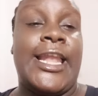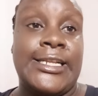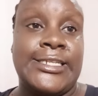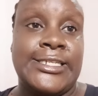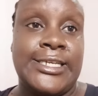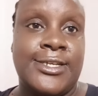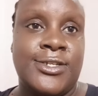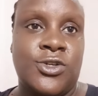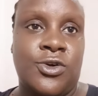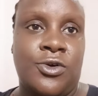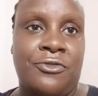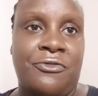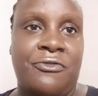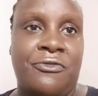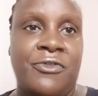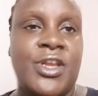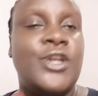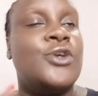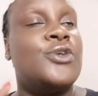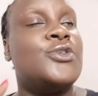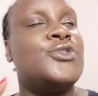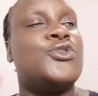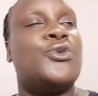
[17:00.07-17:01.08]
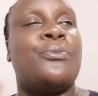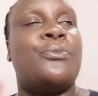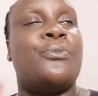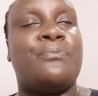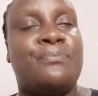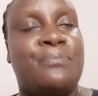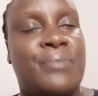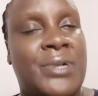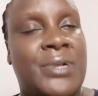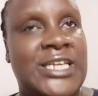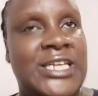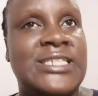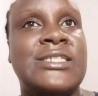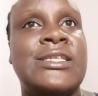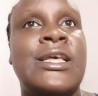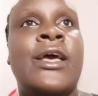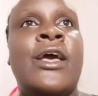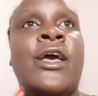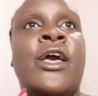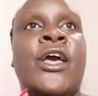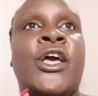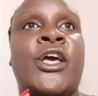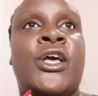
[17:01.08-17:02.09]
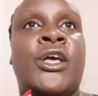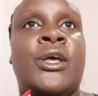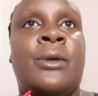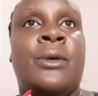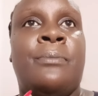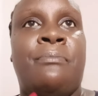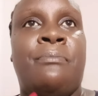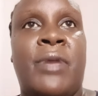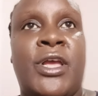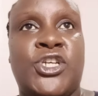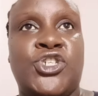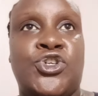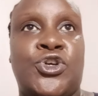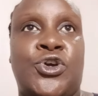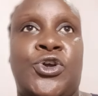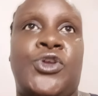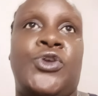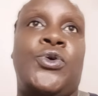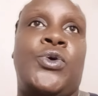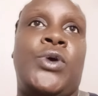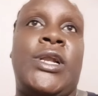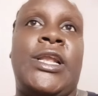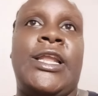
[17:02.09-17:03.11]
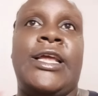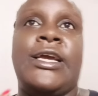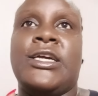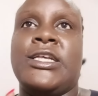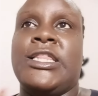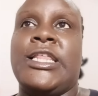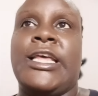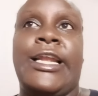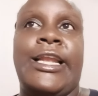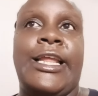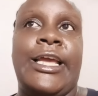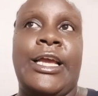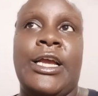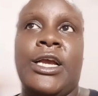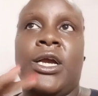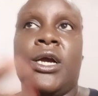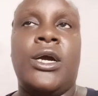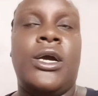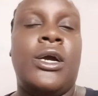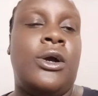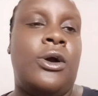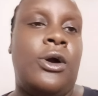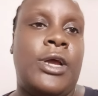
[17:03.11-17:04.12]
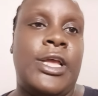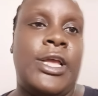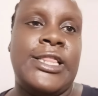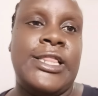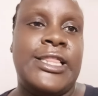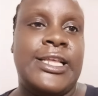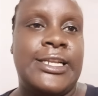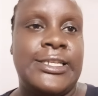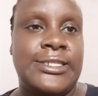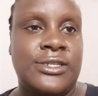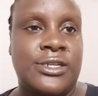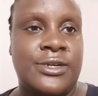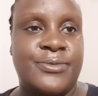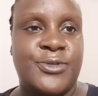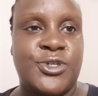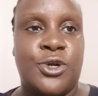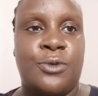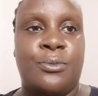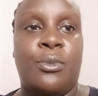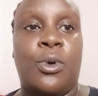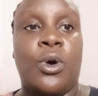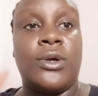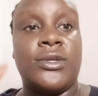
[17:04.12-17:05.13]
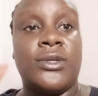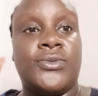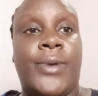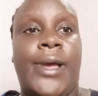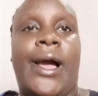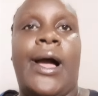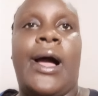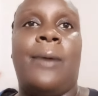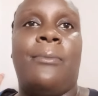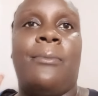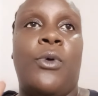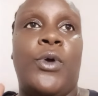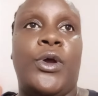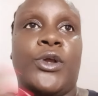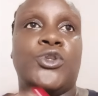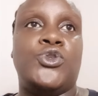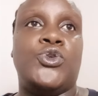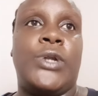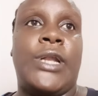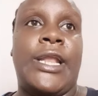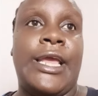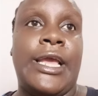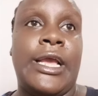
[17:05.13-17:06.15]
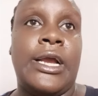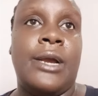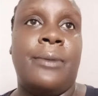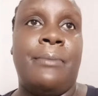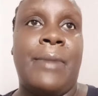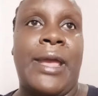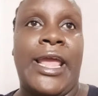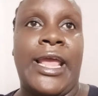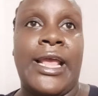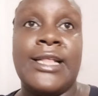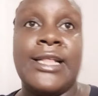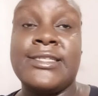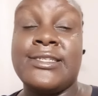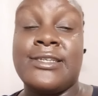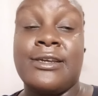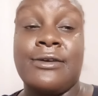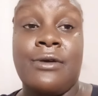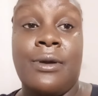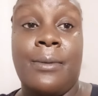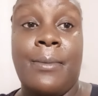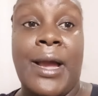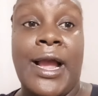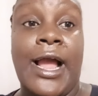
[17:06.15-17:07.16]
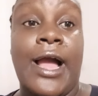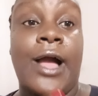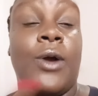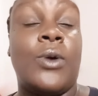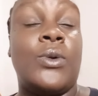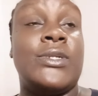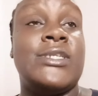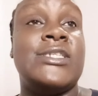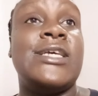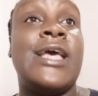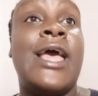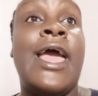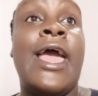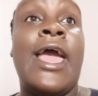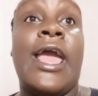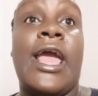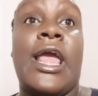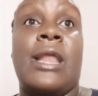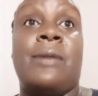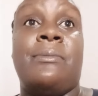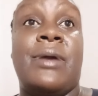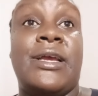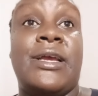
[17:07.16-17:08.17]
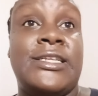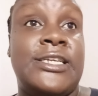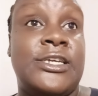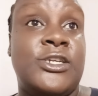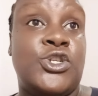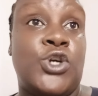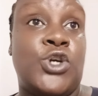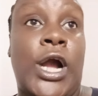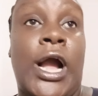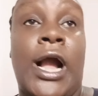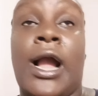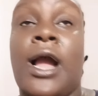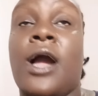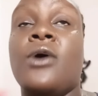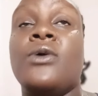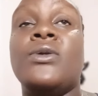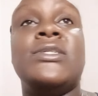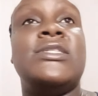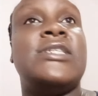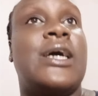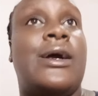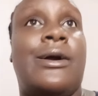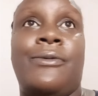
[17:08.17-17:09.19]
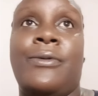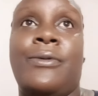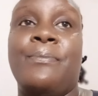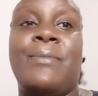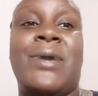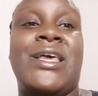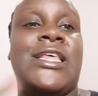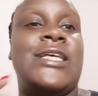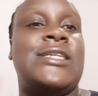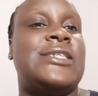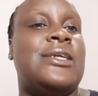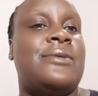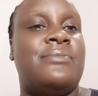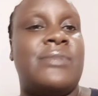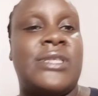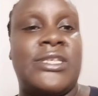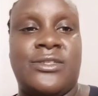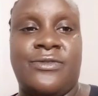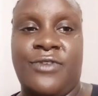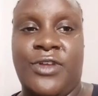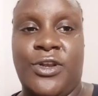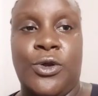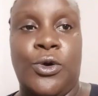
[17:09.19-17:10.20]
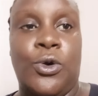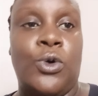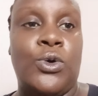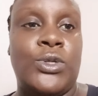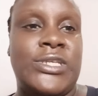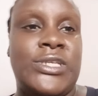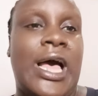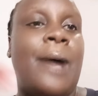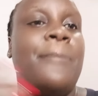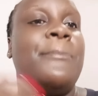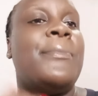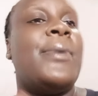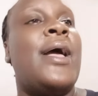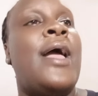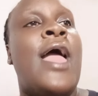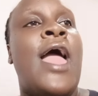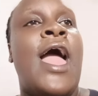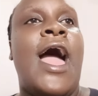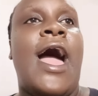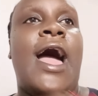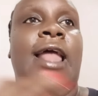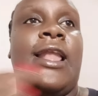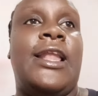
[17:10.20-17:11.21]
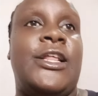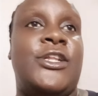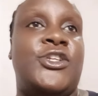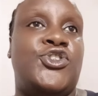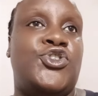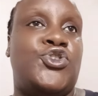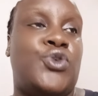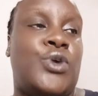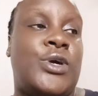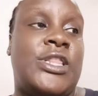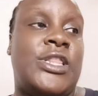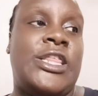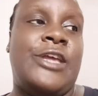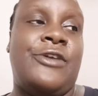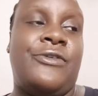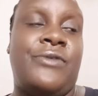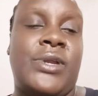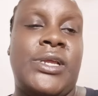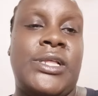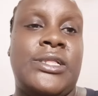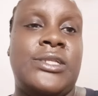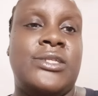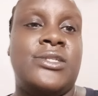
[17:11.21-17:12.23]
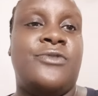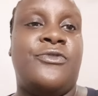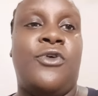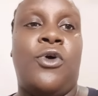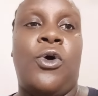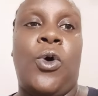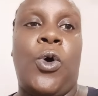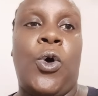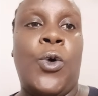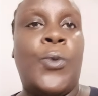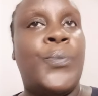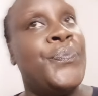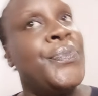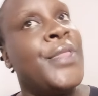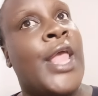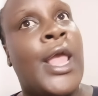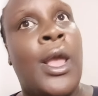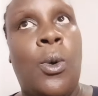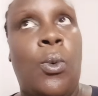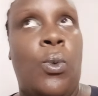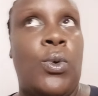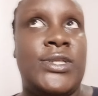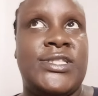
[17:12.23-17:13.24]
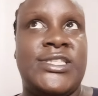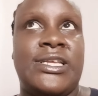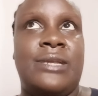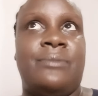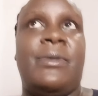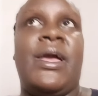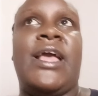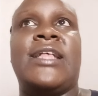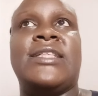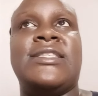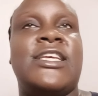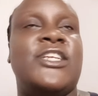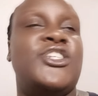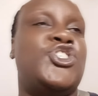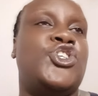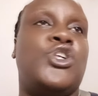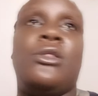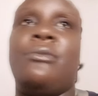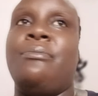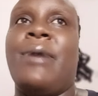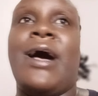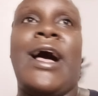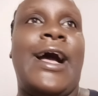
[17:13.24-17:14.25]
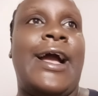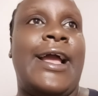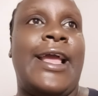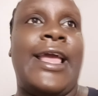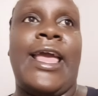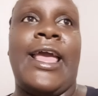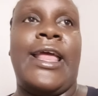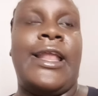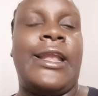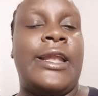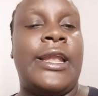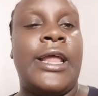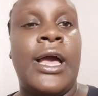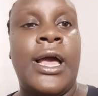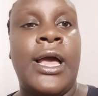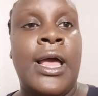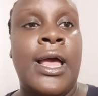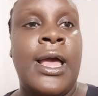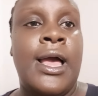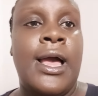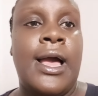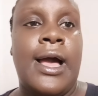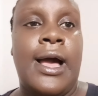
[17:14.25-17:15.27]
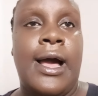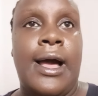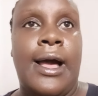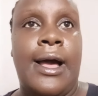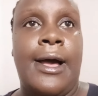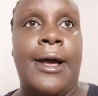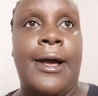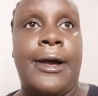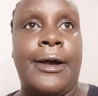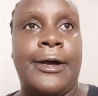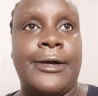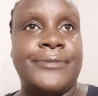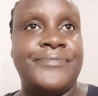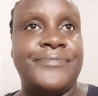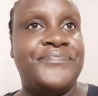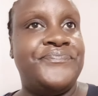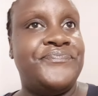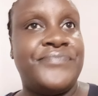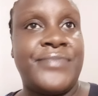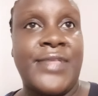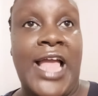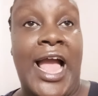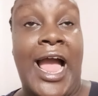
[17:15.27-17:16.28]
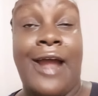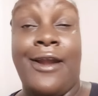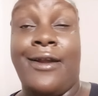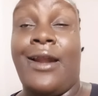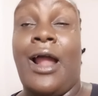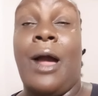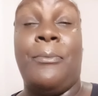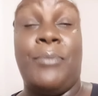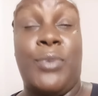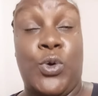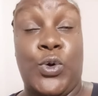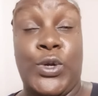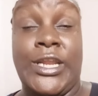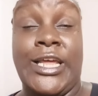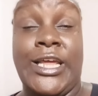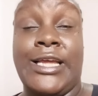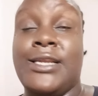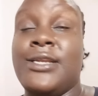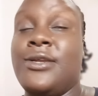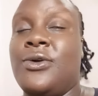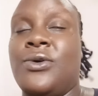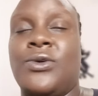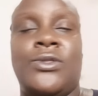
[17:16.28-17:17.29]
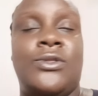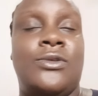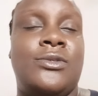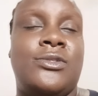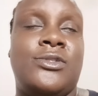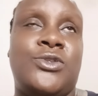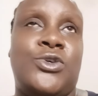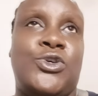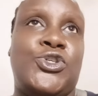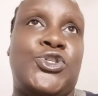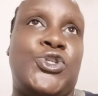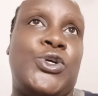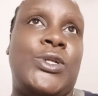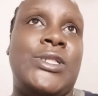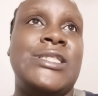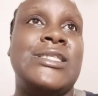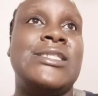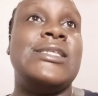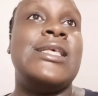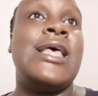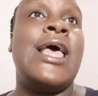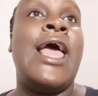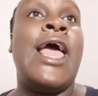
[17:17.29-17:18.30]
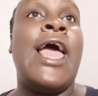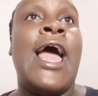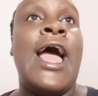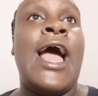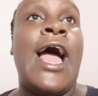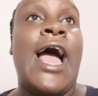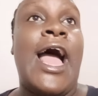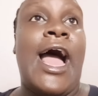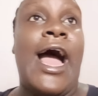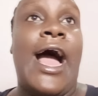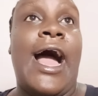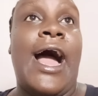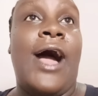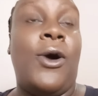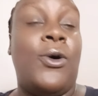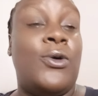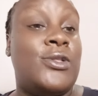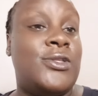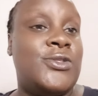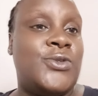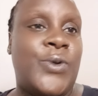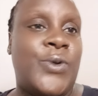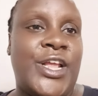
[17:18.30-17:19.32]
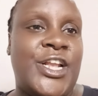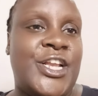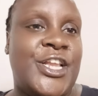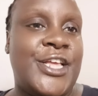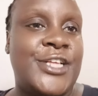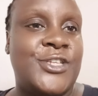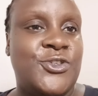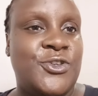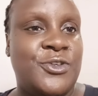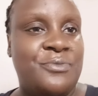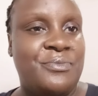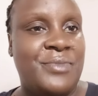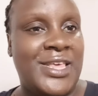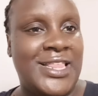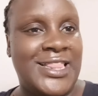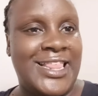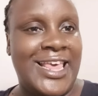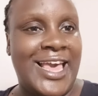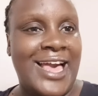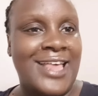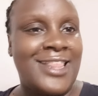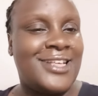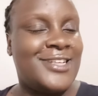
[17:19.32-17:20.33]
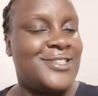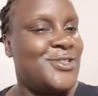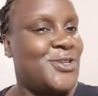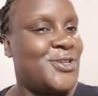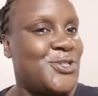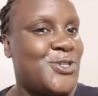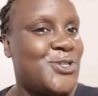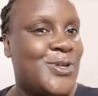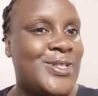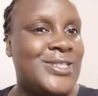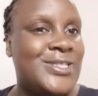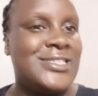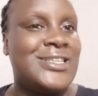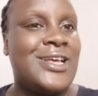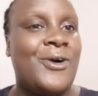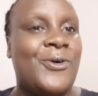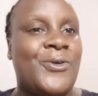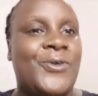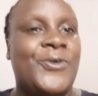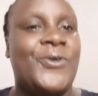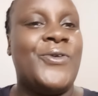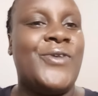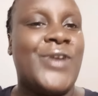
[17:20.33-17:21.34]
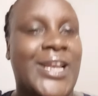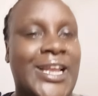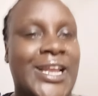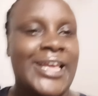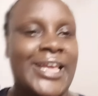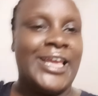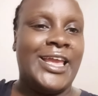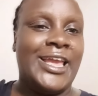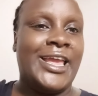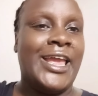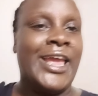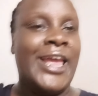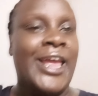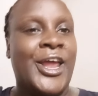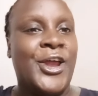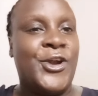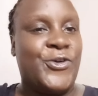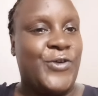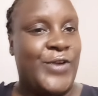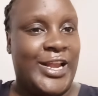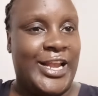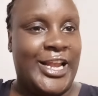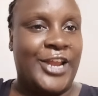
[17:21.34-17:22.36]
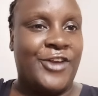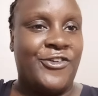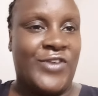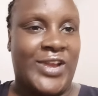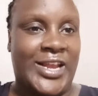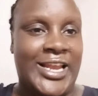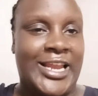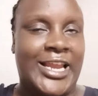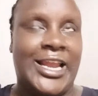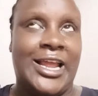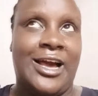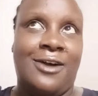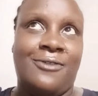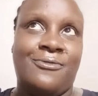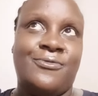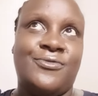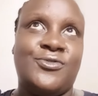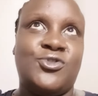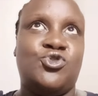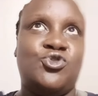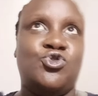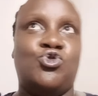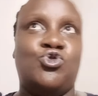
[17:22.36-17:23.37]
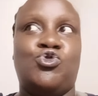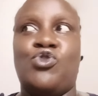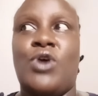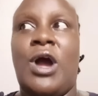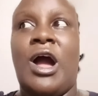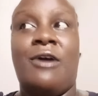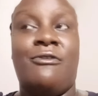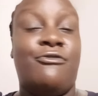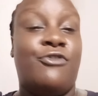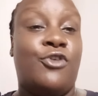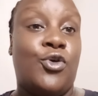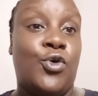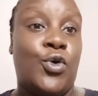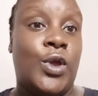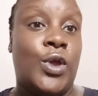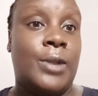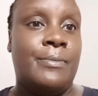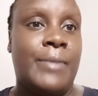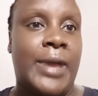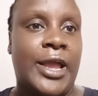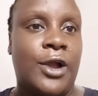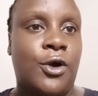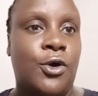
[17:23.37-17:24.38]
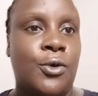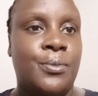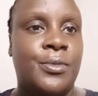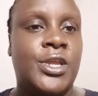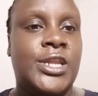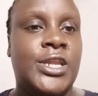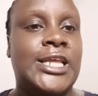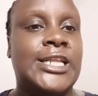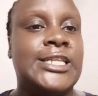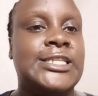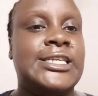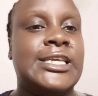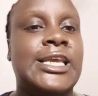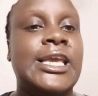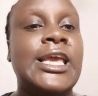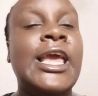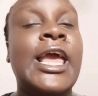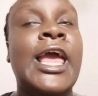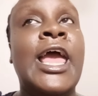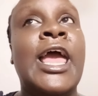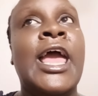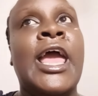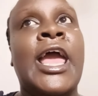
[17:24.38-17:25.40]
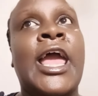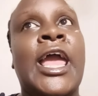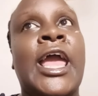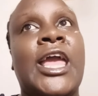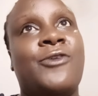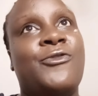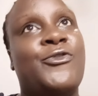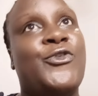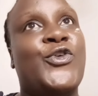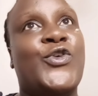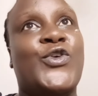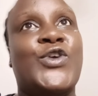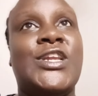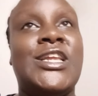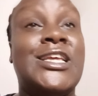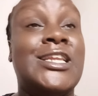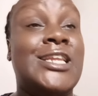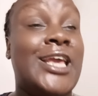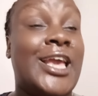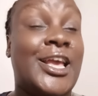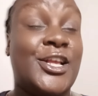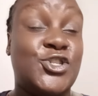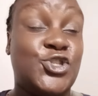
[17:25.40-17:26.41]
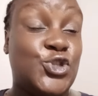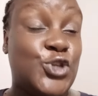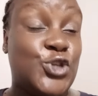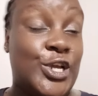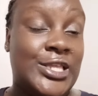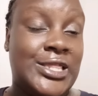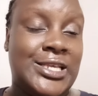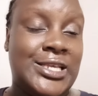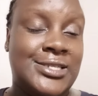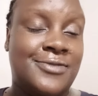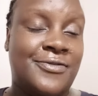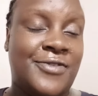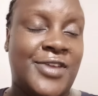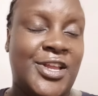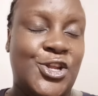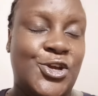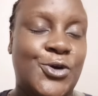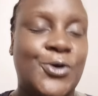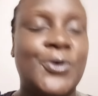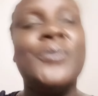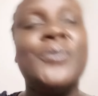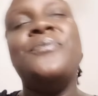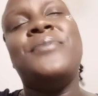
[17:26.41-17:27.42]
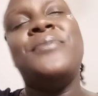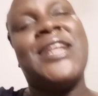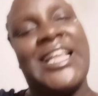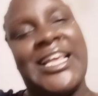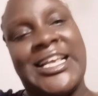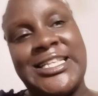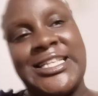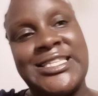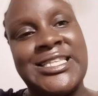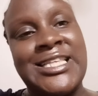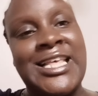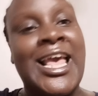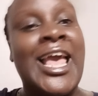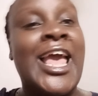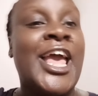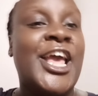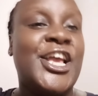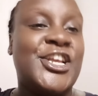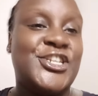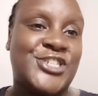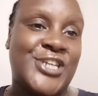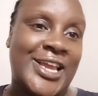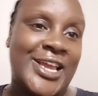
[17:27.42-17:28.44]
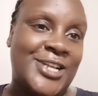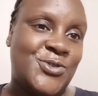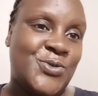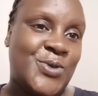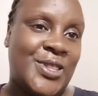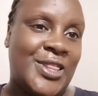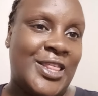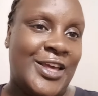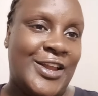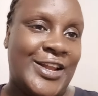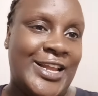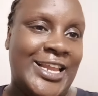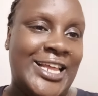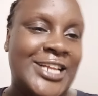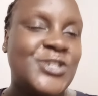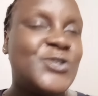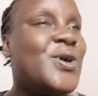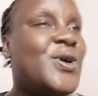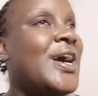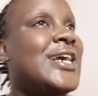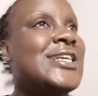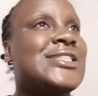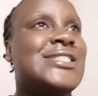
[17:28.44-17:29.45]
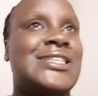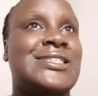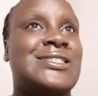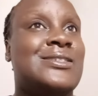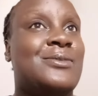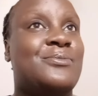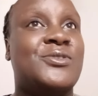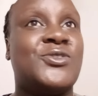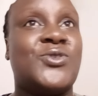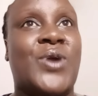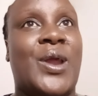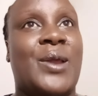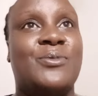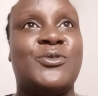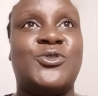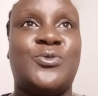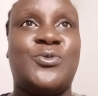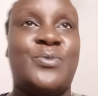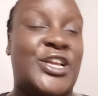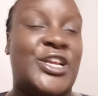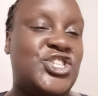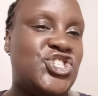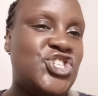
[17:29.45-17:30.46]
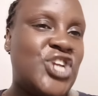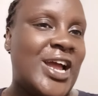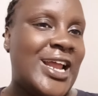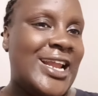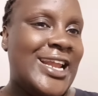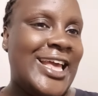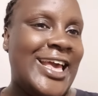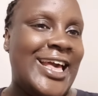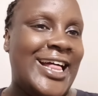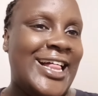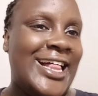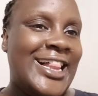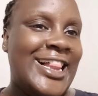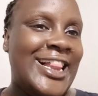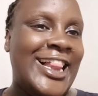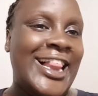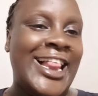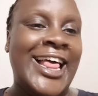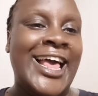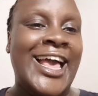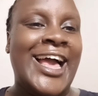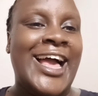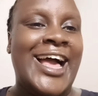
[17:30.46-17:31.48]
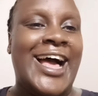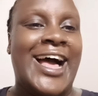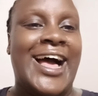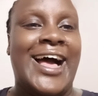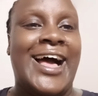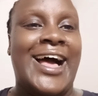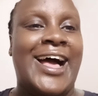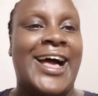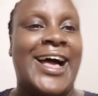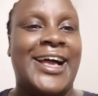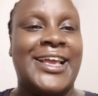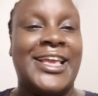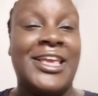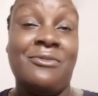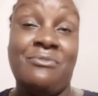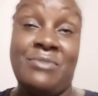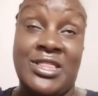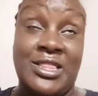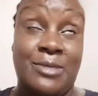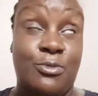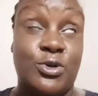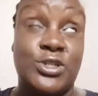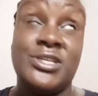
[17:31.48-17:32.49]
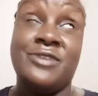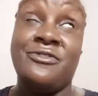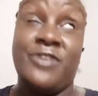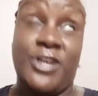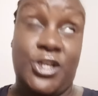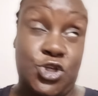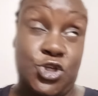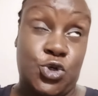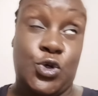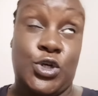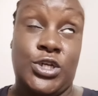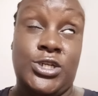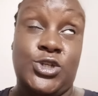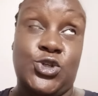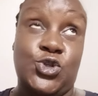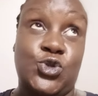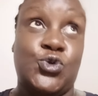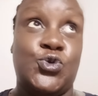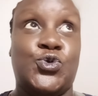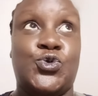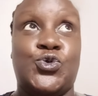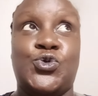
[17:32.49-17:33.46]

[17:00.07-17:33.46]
TikTok video. So please make sure you click the link in the description box where I'm going to link my Instagram account and my TikTok account. By the time this video goes up, I'll ensure the reels for what's in my essential bag and are uploaded on those socials. Also engage with me in the other socials. I would really really really love to have you in my community. If you did enjoy this video, please share it with your networks and subscribe to my channel. Give me the motivation to